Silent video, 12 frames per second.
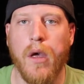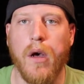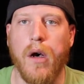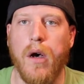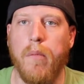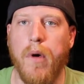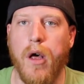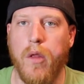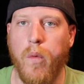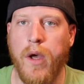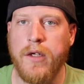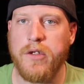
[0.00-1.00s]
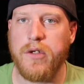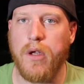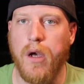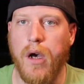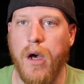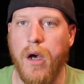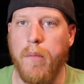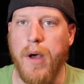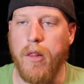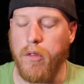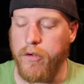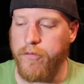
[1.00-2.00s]
Otherwise,
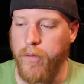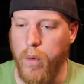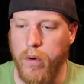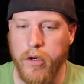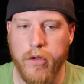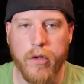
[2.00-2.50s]
I look forward